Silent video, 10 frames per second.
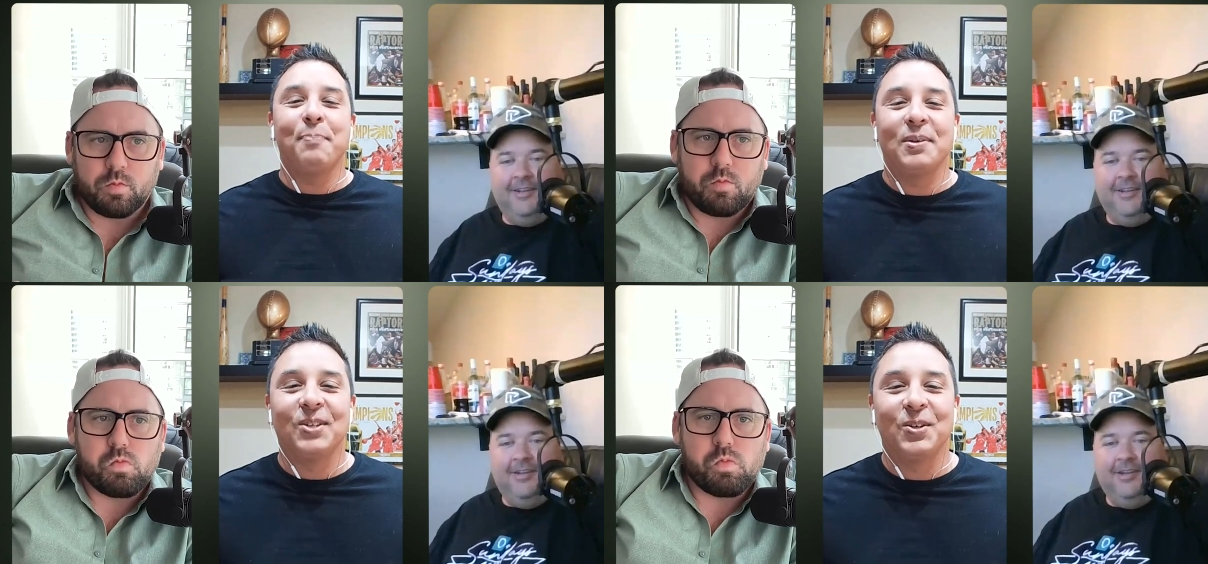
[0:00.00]

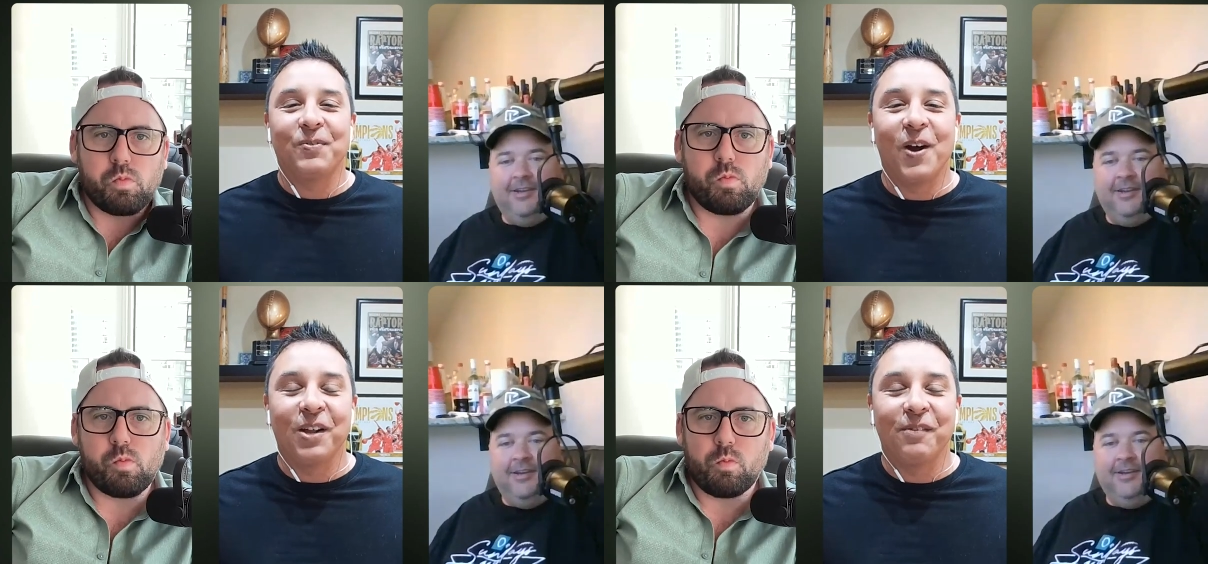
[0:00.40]

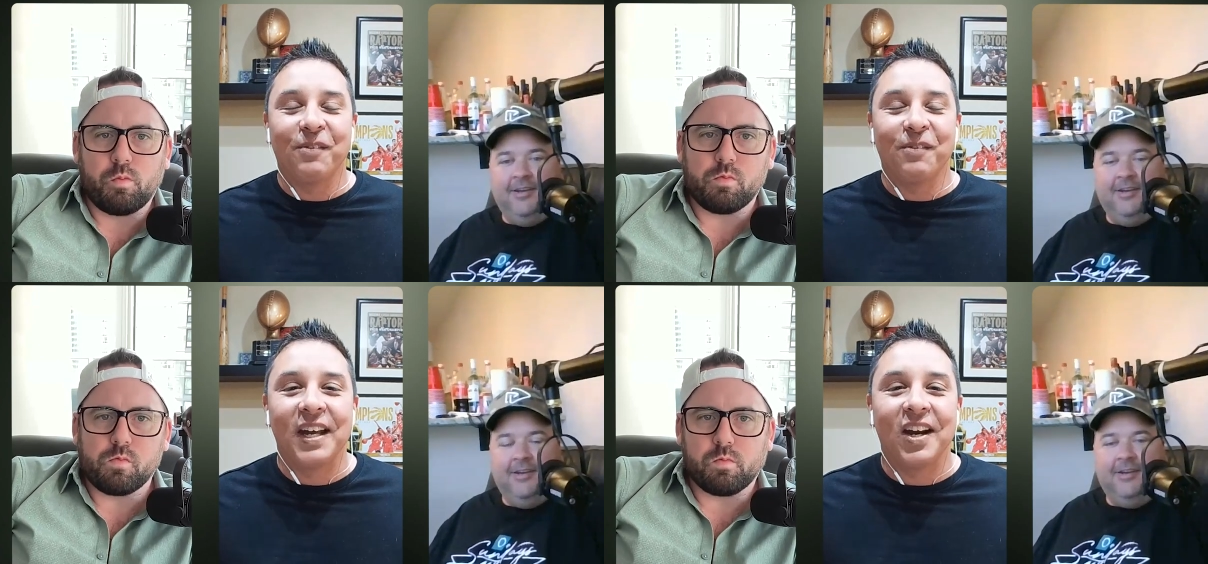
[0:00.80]
Speaker 1: episode, for all
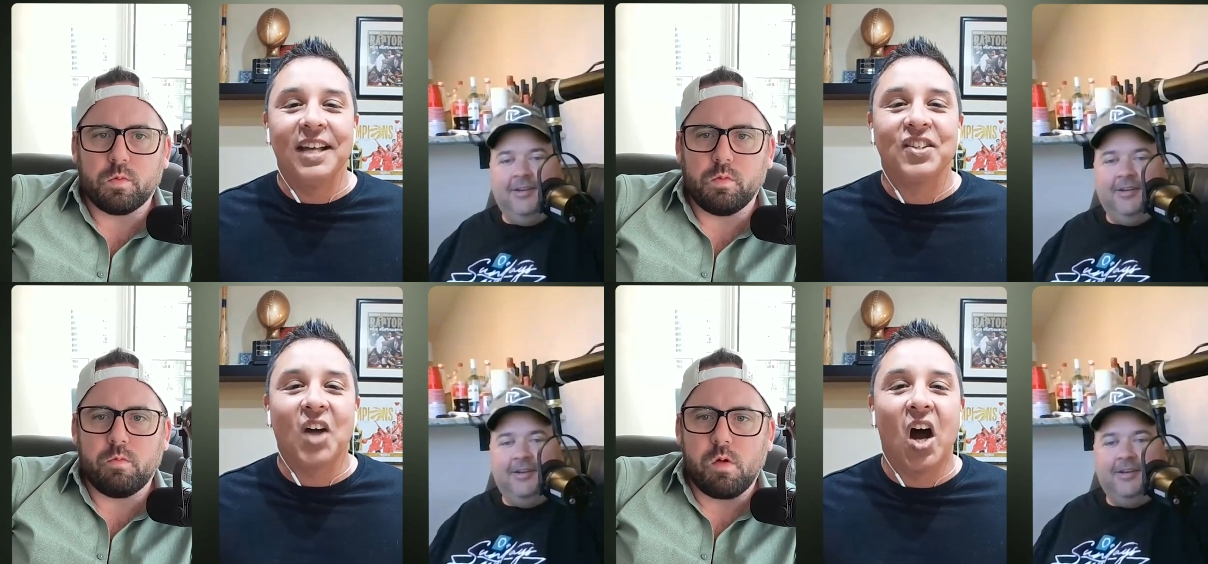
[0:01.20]
of you out
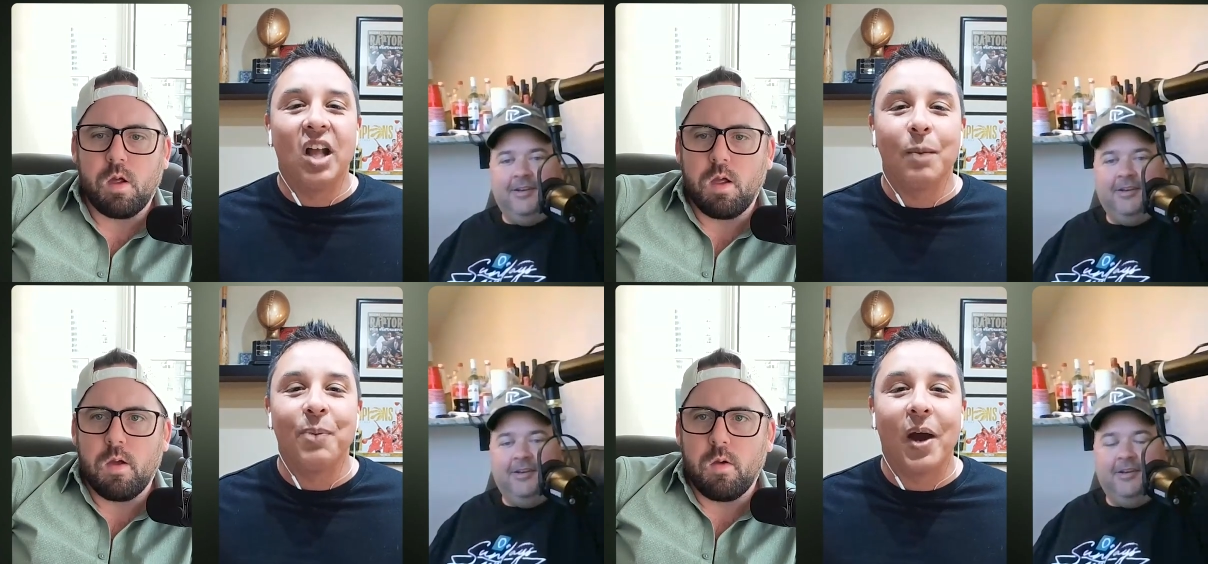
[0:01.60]
there, is
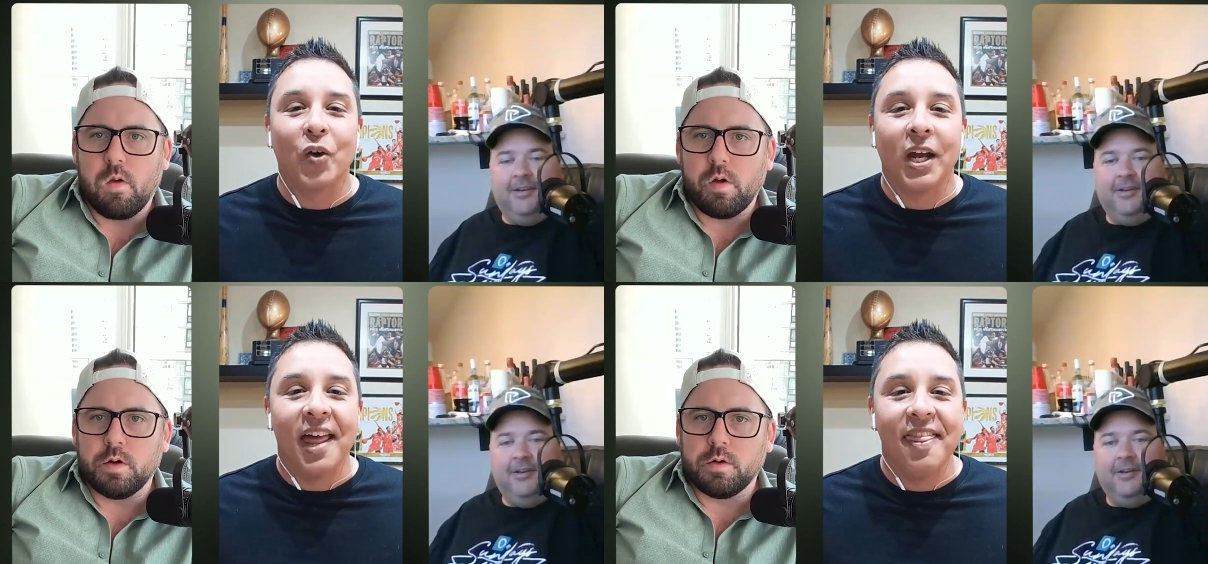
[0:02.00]
all
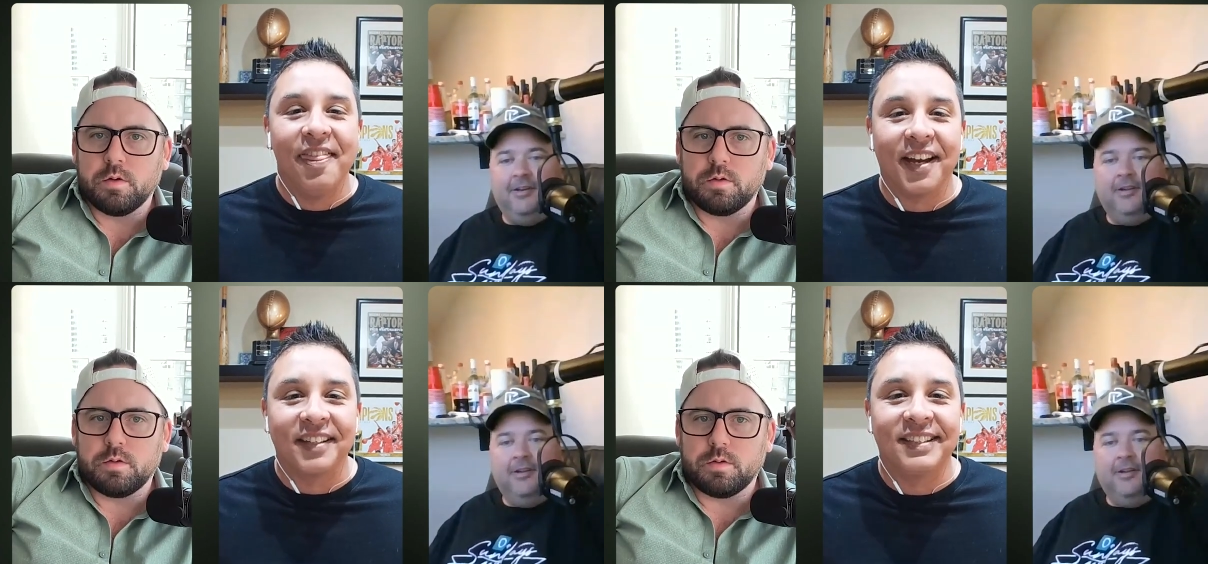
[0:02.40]
about
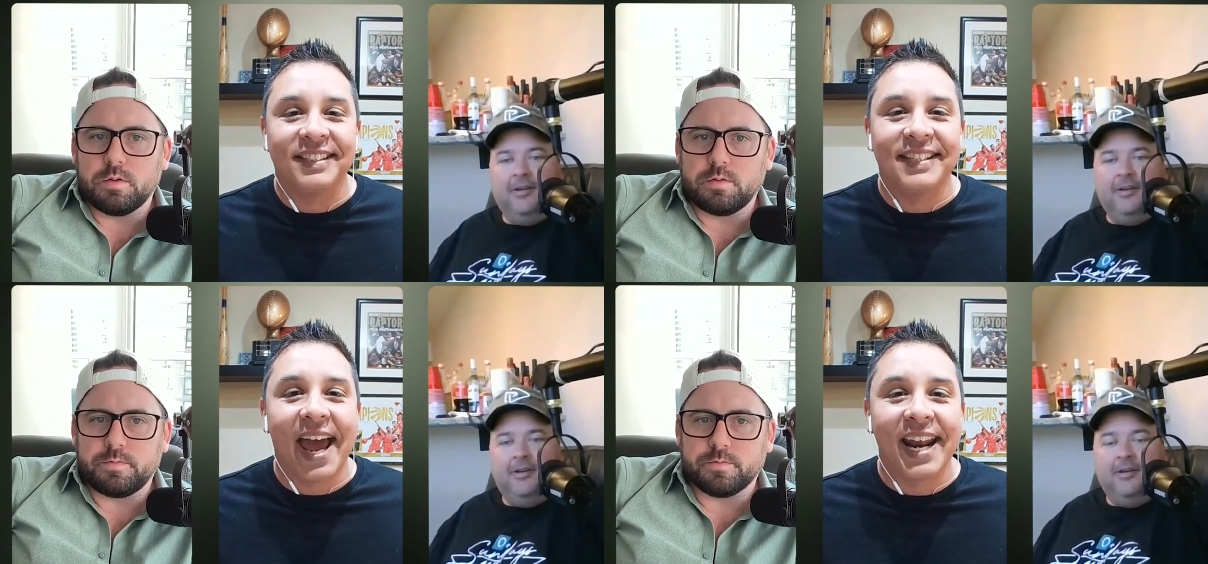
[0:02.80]
the
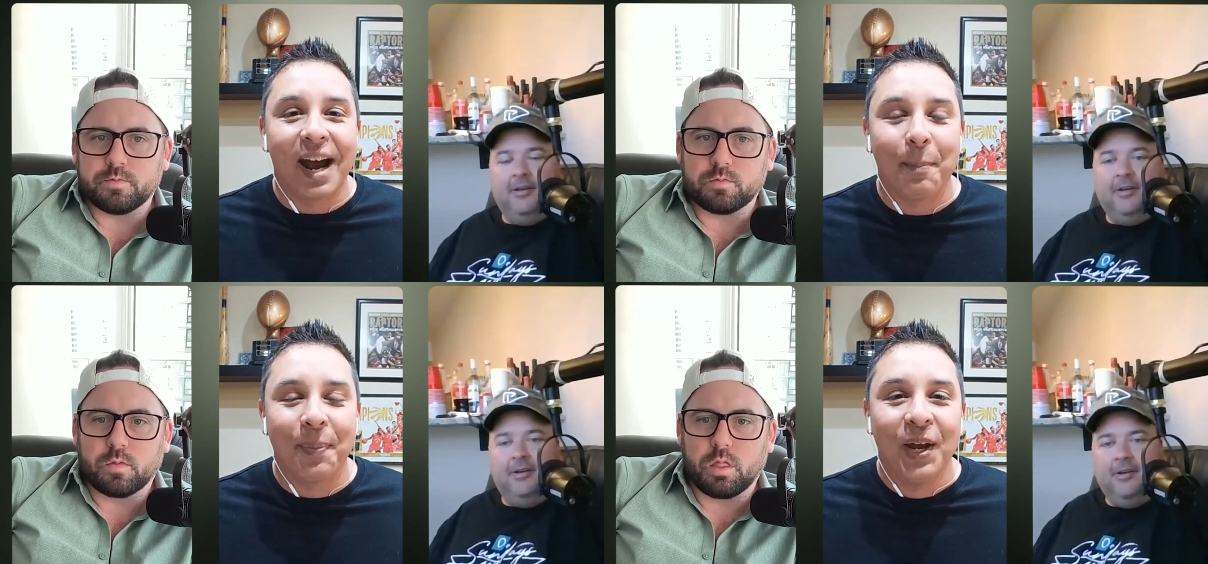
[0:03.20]

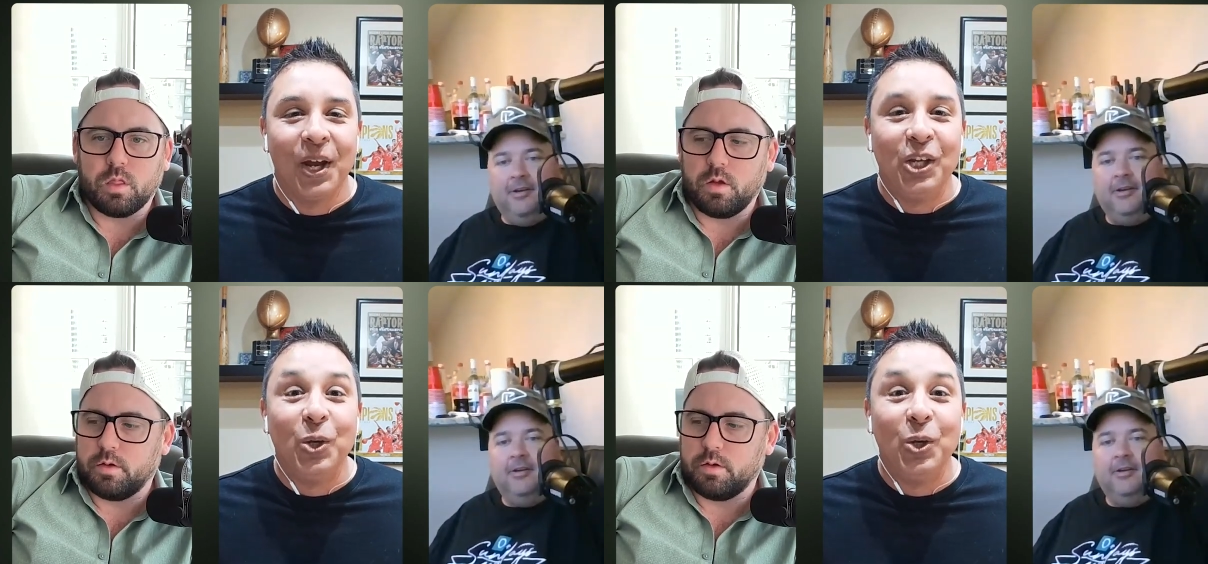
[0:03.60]
setup.